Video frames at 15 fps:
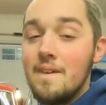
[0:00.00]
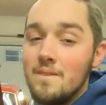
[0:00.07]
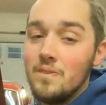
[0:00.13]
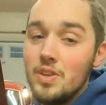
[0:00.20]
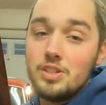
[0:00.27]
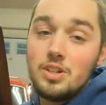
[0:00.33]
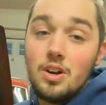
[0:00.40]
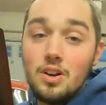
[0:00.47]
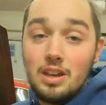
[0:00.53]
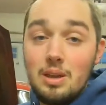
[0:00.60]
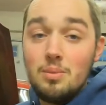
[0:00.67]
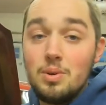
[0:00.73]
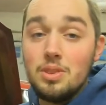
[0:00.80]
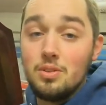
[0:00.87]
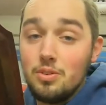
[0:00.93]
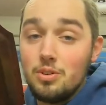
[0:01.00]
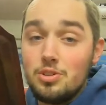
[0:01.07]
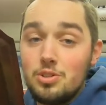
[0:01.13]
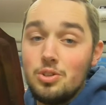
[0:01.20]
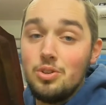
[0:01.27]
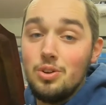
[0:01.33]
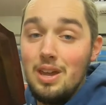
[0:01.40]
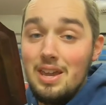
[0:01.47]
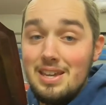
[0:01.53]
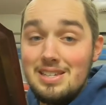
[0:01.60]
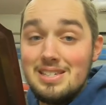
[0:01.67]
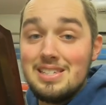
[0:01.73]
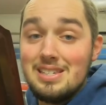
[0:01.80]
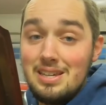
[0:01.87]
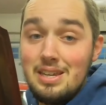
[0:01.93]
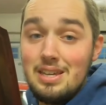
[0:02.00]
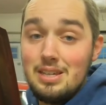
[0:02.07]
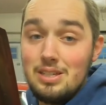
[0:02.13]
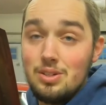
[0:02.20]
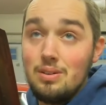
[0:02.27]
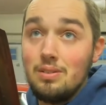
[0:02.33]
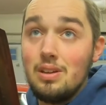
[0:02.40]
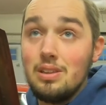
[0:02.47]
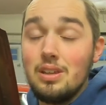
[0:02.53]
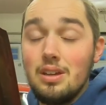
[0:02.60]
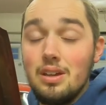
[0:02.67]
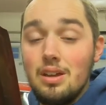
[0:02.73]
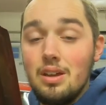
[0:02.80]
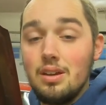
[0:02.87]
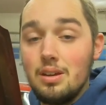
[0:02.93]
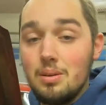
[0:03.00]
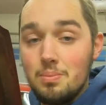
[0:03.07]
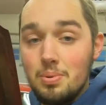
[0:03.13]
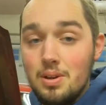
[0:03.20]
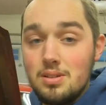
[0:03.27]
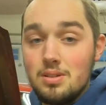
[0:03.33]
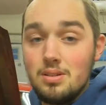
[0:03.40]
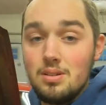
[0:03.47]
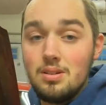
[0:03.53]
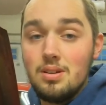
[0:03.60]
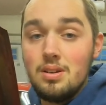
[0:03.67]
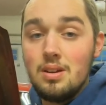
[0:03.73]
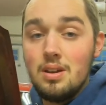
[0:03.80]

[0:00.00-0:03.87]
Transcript: this car came with original AC, so I've got the compressor